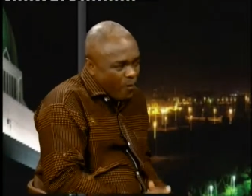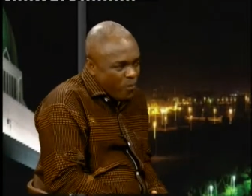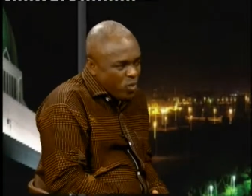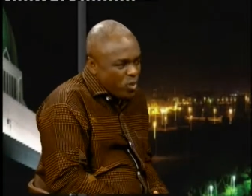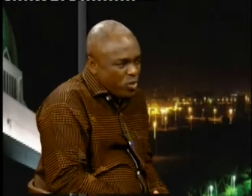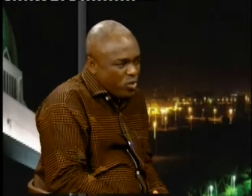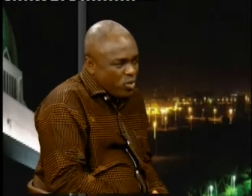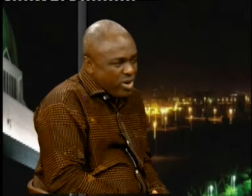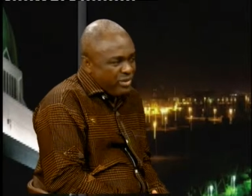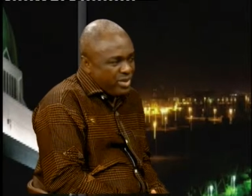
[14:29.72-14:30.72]
going to,
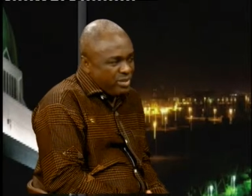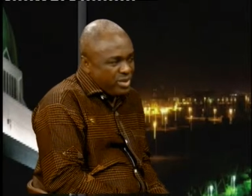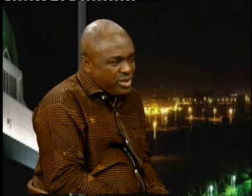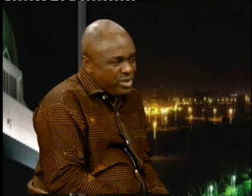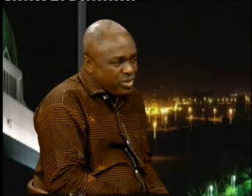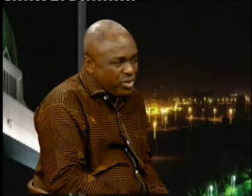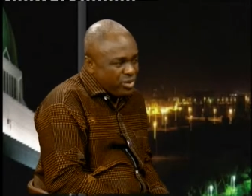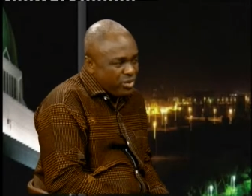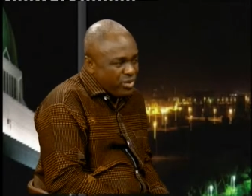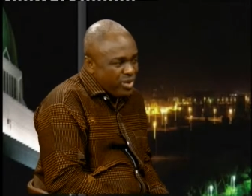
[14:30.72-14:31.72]
wherever the person is going
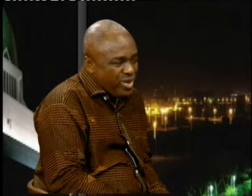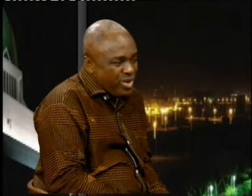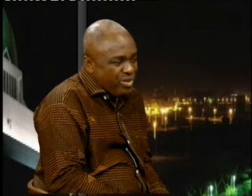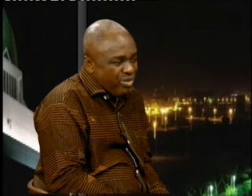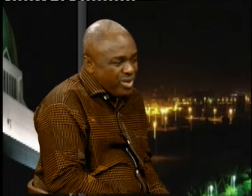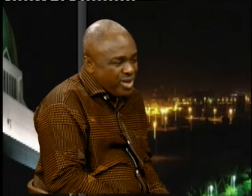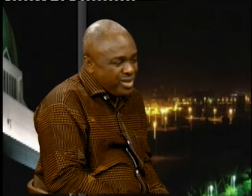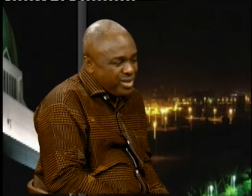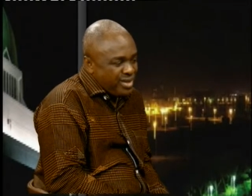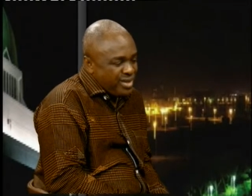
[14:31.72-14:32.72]
to. Okay.
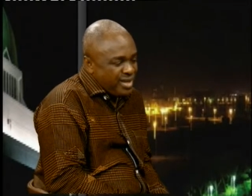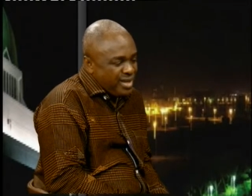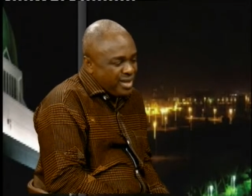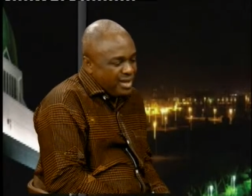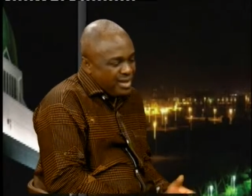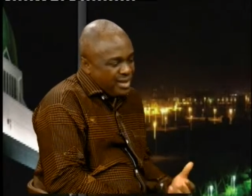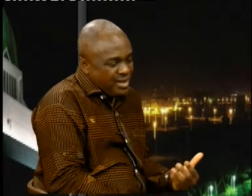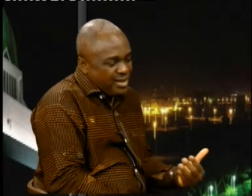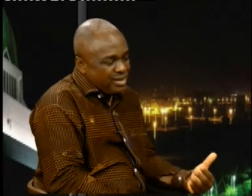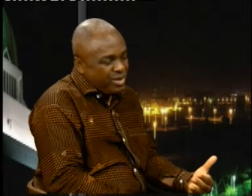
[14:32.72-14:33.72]
But uh,
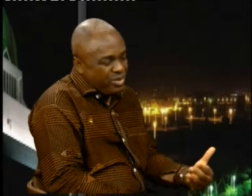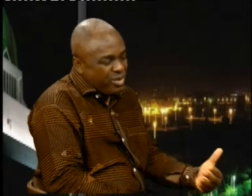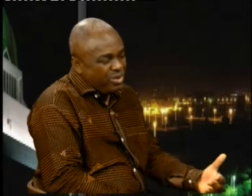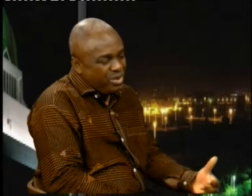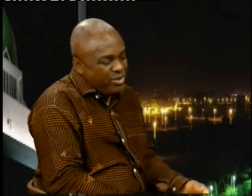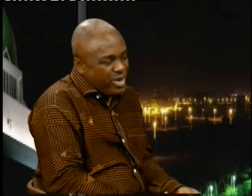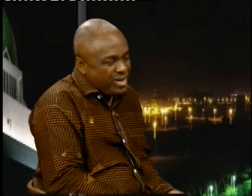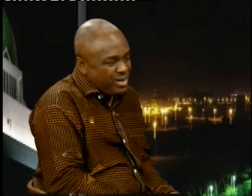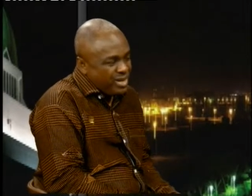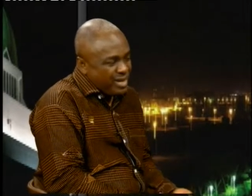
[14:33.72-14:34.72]
someone who's been well
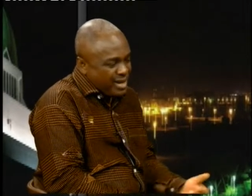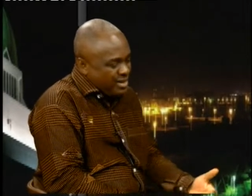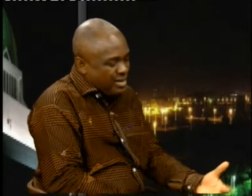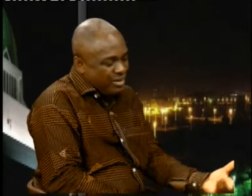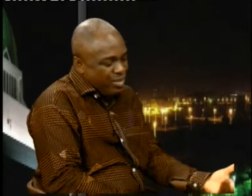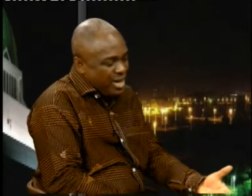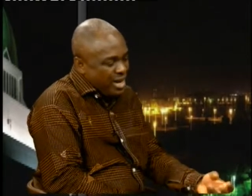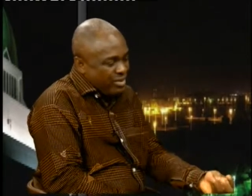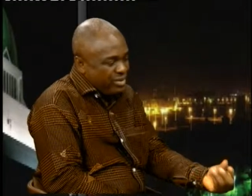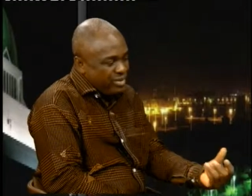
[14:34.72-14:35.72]
trained can still pick
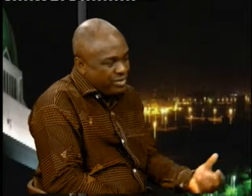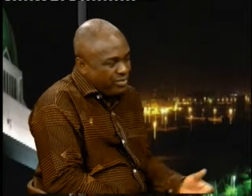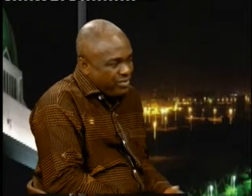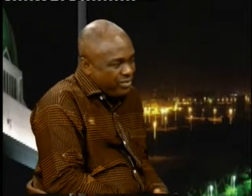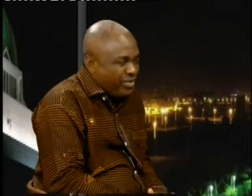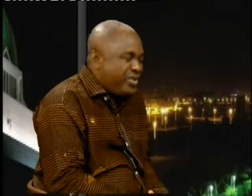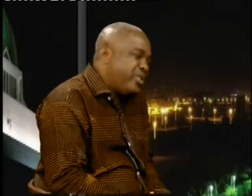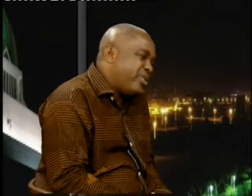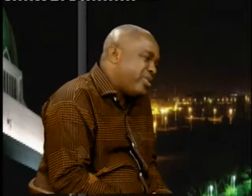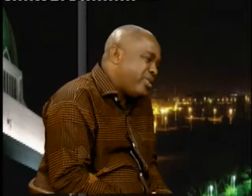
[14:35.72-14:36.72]
out of
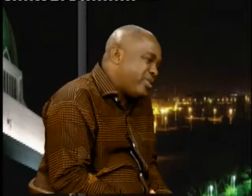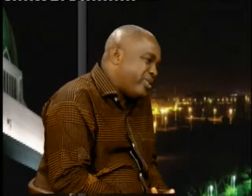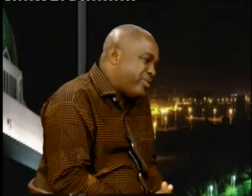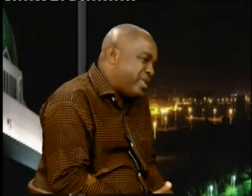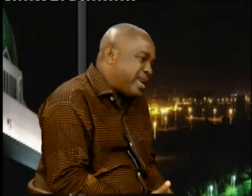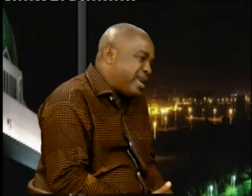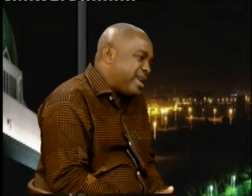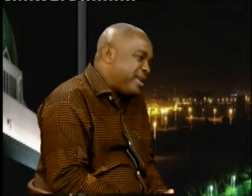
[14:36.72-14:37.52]
of that lie.